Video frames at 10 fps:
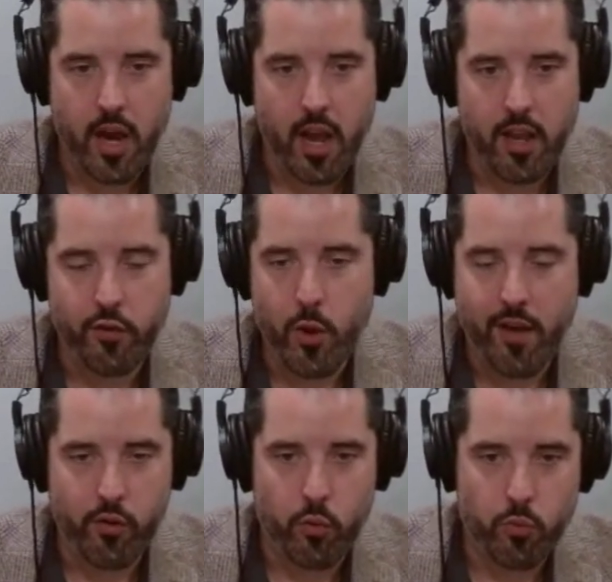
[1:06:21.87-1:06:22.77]
if you have
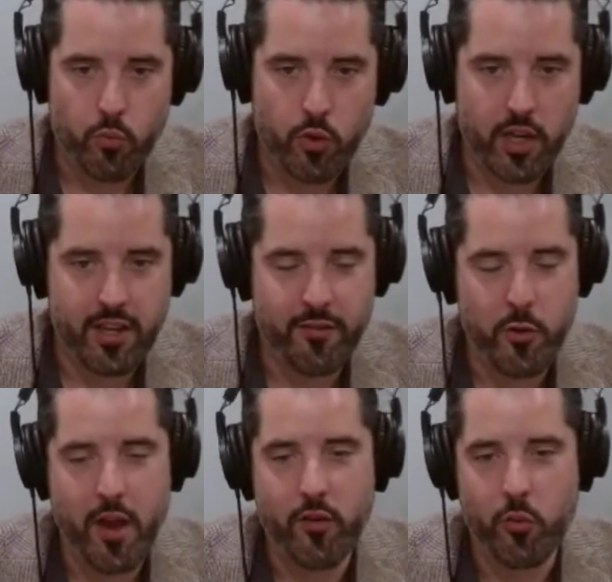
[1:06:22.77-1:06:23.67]

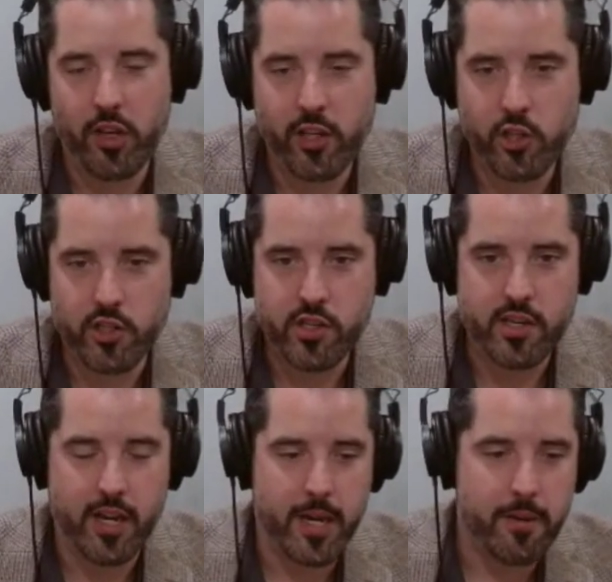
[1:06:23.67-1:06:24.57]
a religious
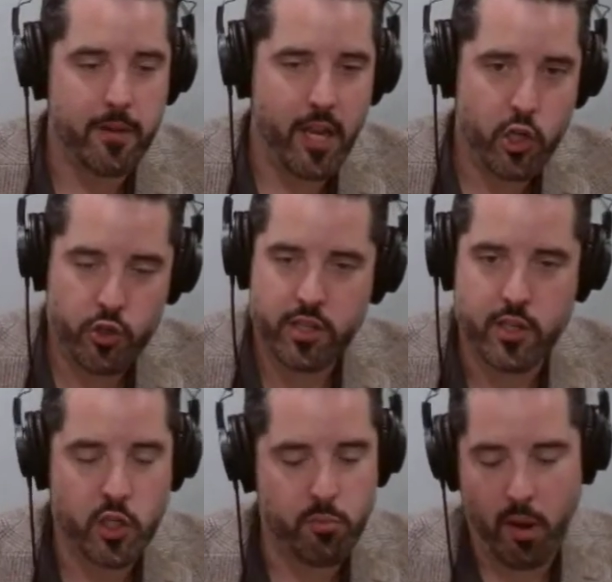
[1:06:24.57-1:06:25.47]
interest,
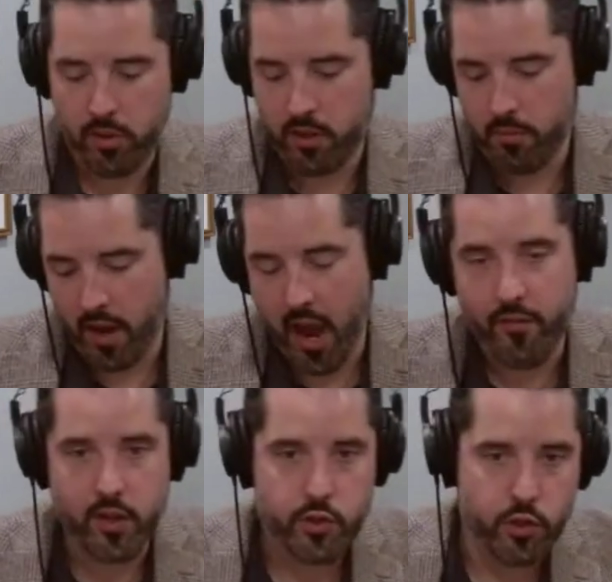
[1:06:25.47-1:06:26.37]
this is probably
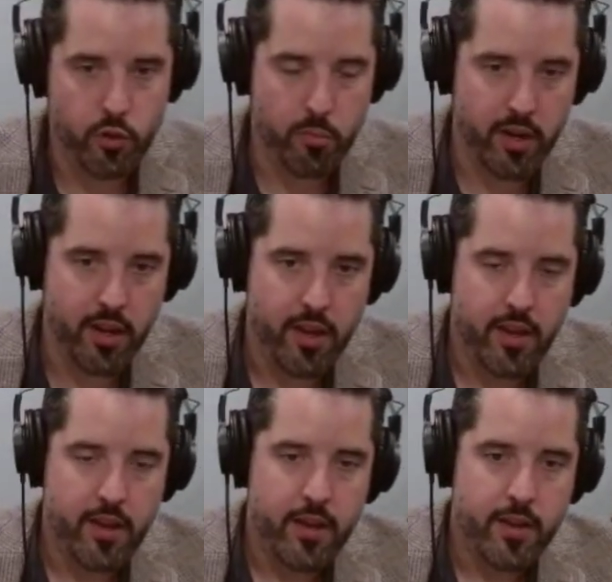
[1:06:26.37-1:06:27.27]
obvious to you, but
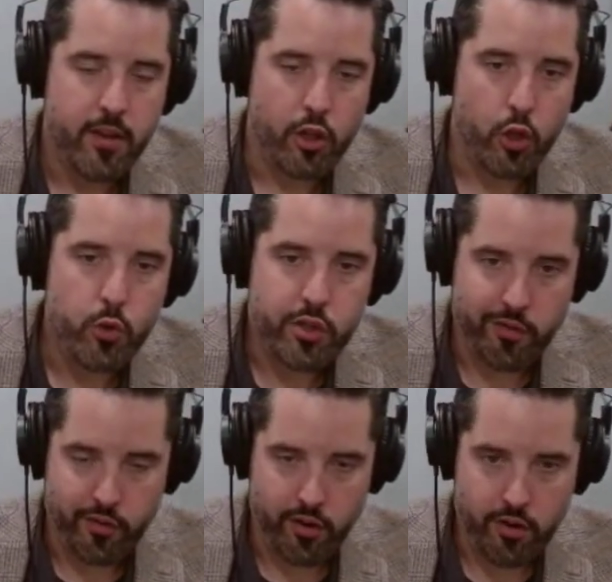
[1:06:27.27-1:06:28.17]

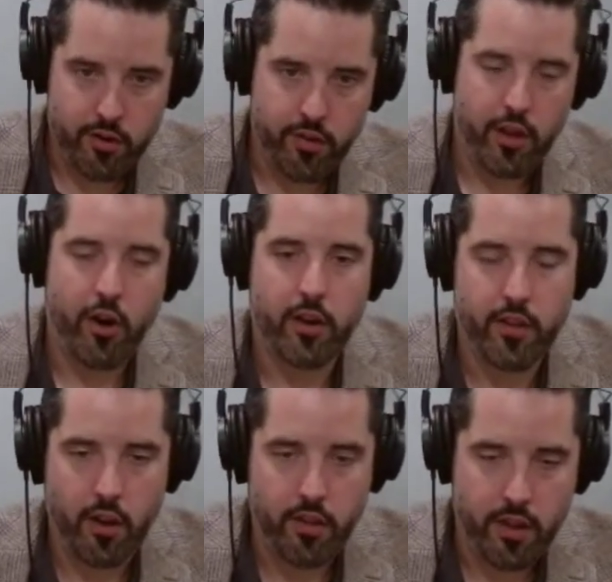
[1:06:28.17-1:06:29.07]
Lucifer, the
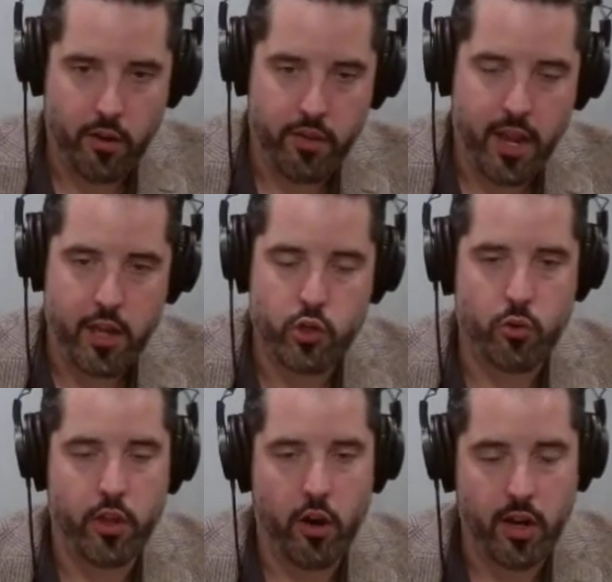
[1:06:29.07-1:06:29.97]
angel,
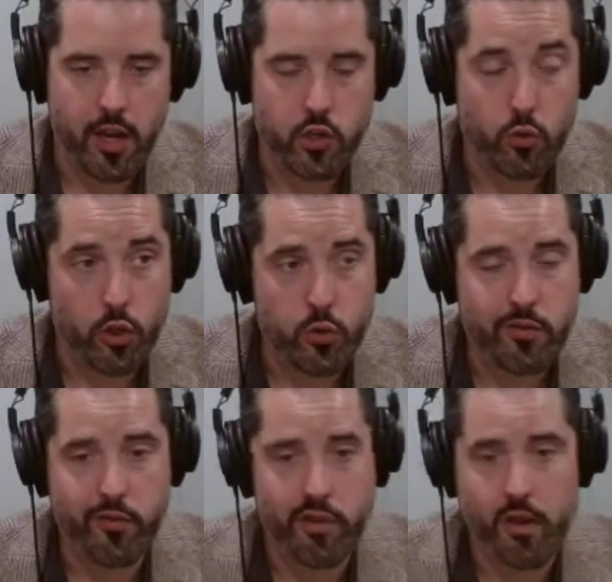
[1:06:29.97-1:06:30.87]
the archangel
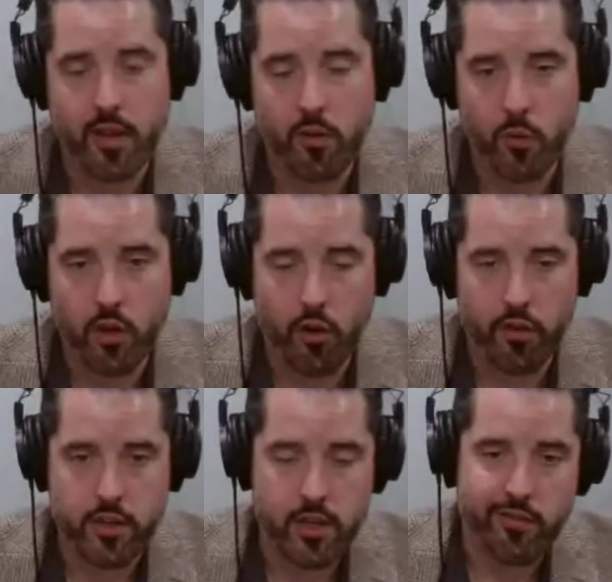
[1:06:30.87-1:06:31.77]
Lucifer, that we call
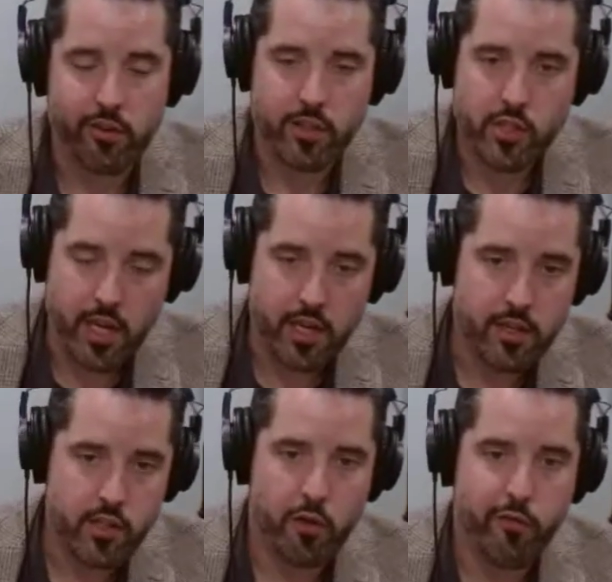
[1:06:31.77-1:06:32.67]
the devil and Satan
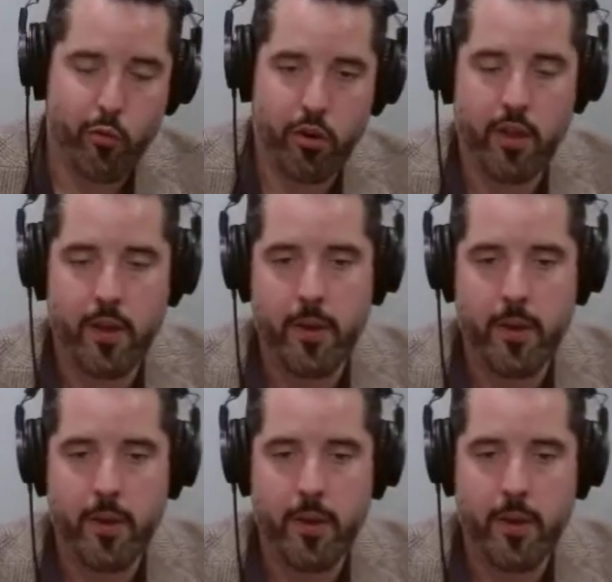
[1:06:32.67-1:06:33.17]
and so forth,